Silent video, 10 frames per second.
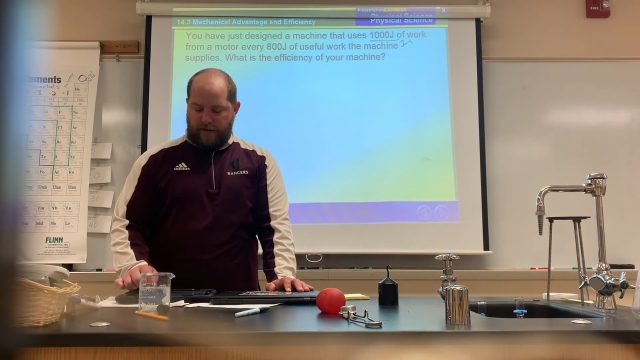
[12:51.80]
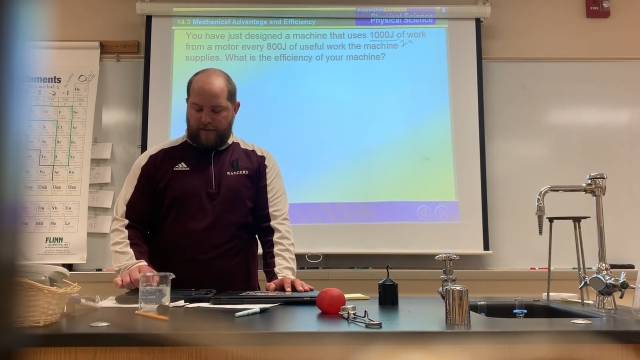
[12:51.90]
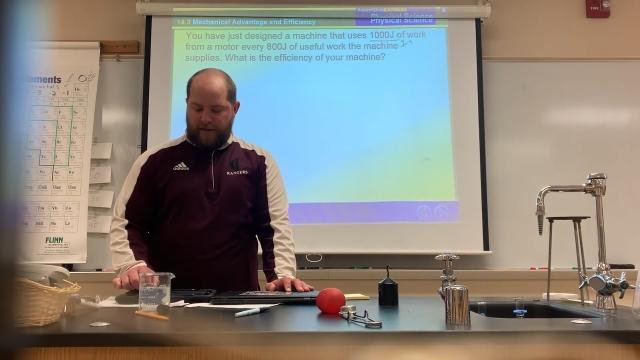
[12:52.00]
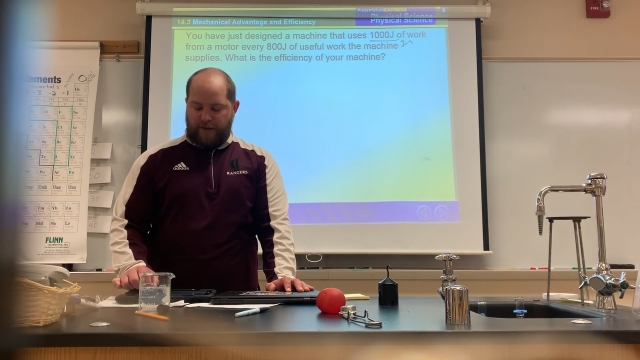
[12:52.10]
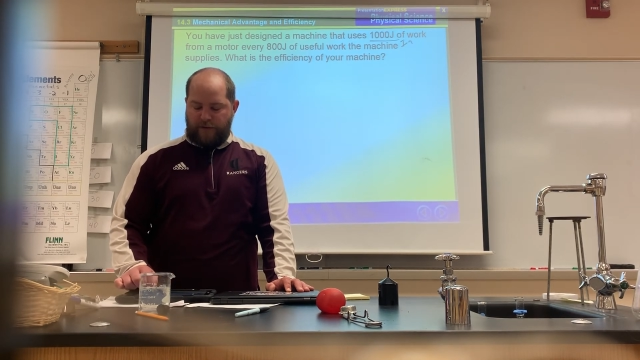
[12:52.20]

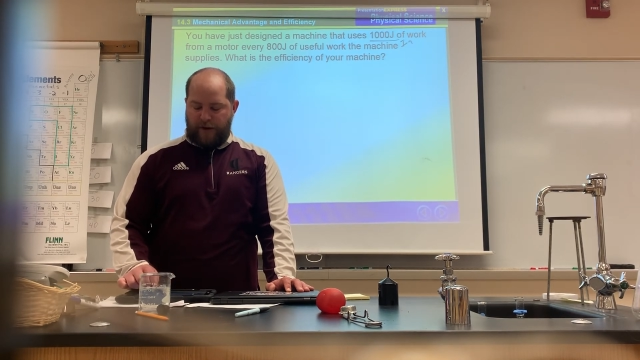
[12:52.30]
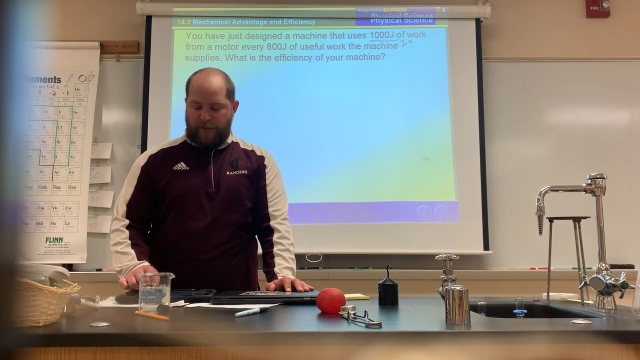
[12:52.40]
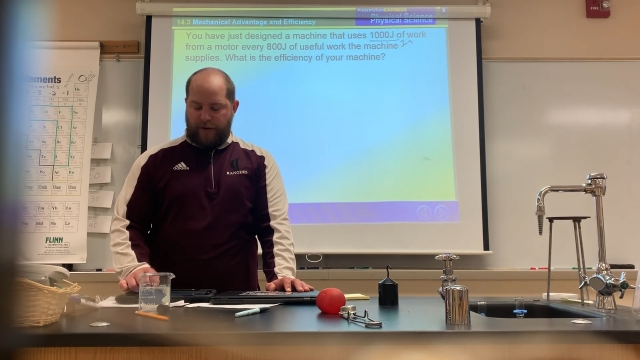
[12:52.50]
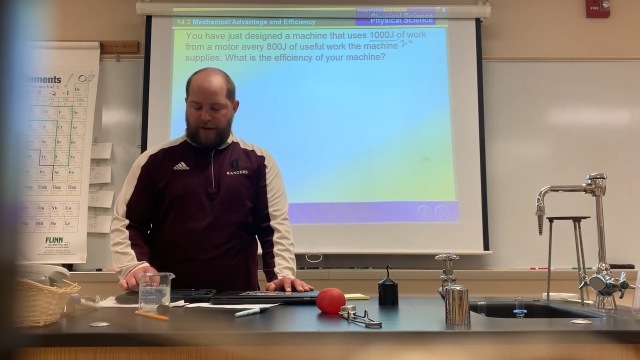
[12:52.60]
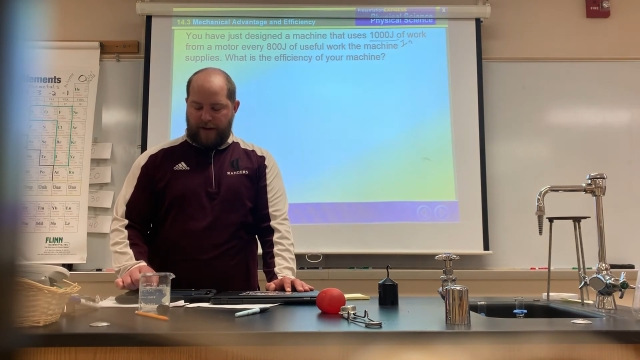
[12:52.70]
That's what you're
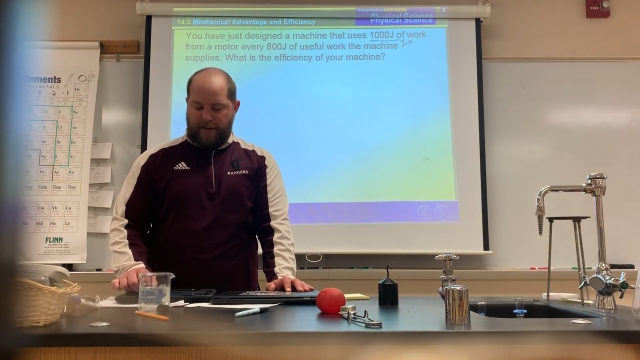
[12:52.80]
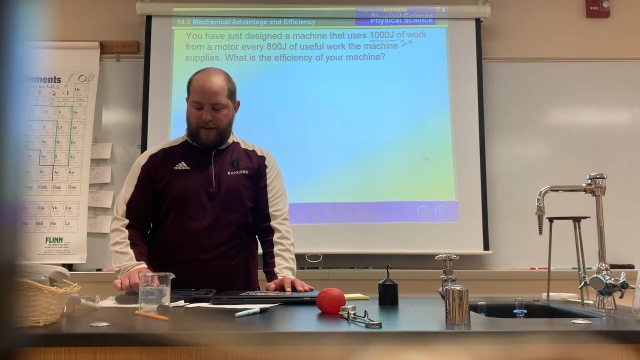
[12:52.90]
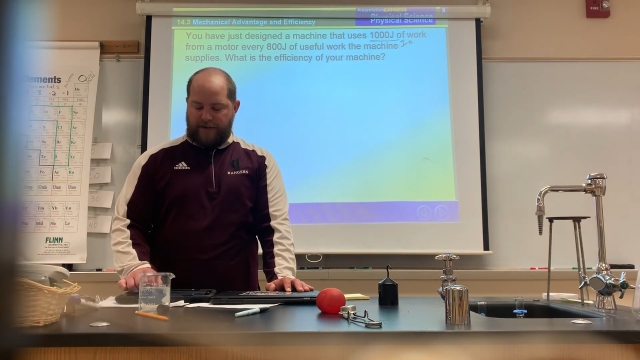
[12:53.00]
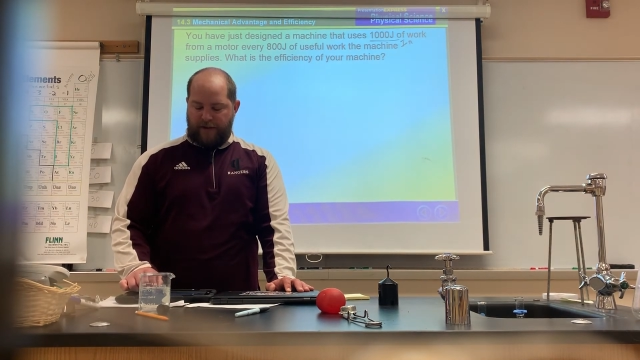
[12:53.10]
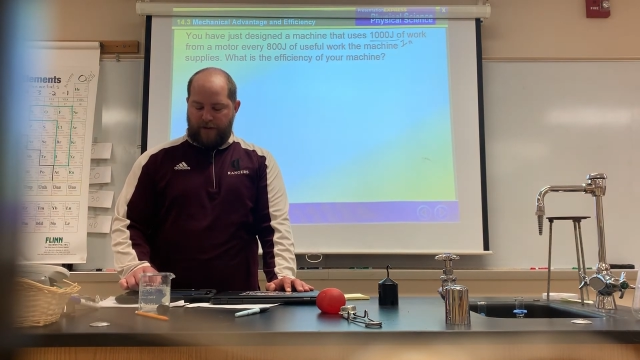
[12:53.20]
putting in.
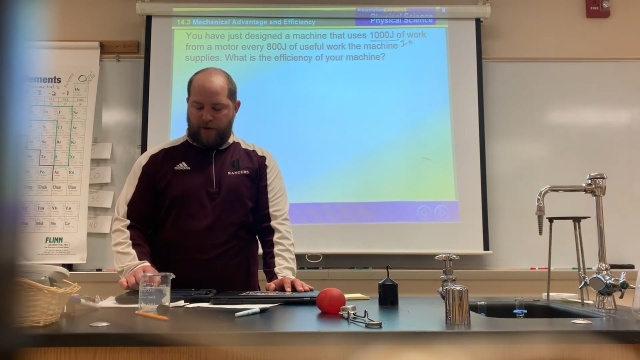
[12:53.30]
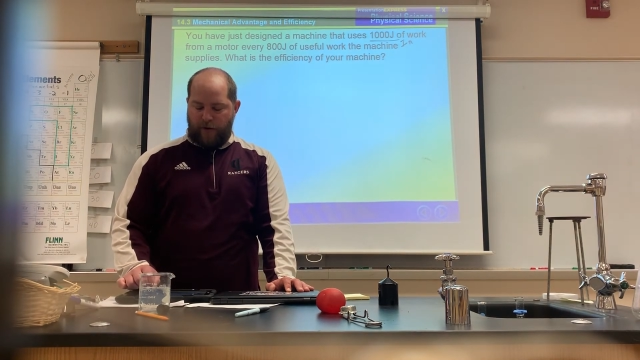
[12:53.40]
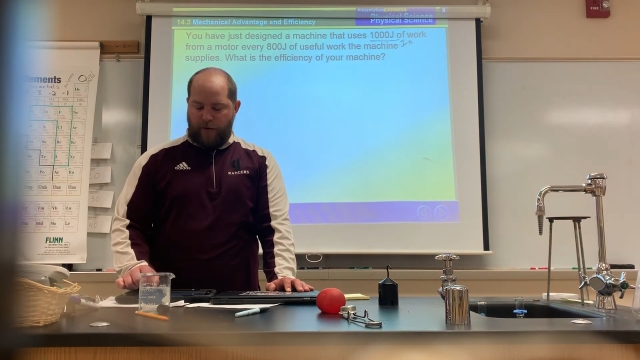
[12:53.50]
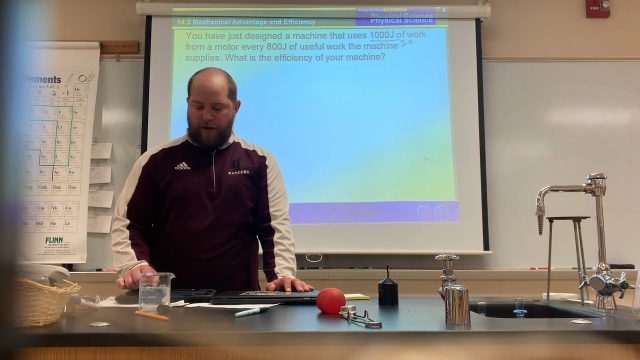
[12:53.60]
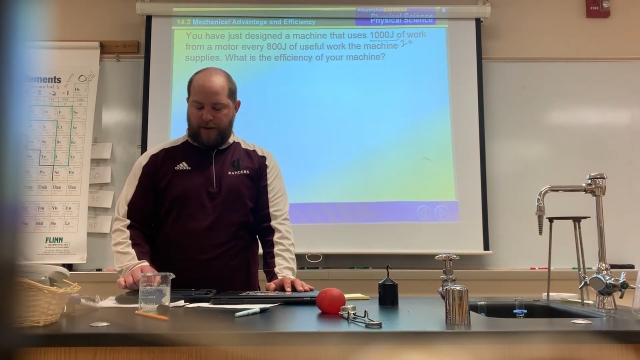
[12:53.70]
That's your
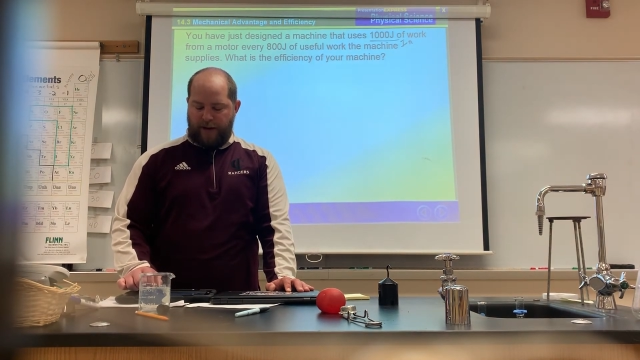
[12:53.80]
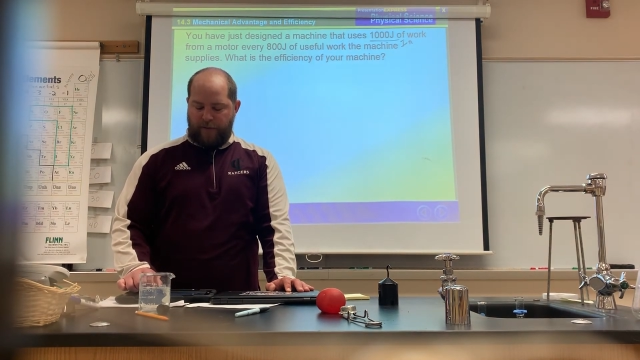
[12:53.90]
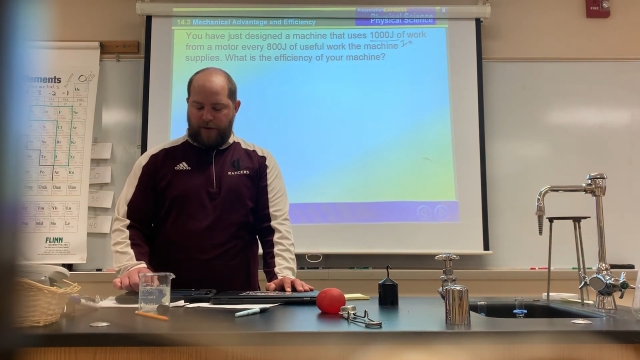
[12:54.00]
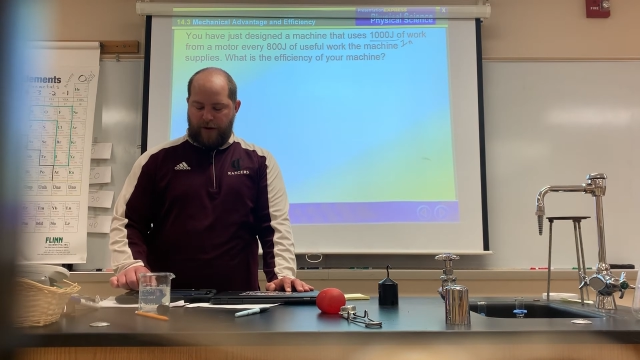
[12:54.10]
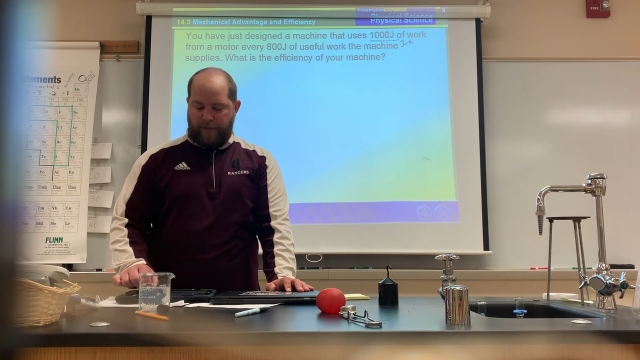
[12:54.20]
work
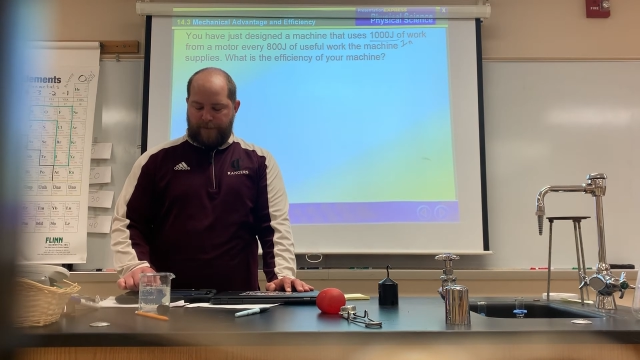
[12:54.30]
input.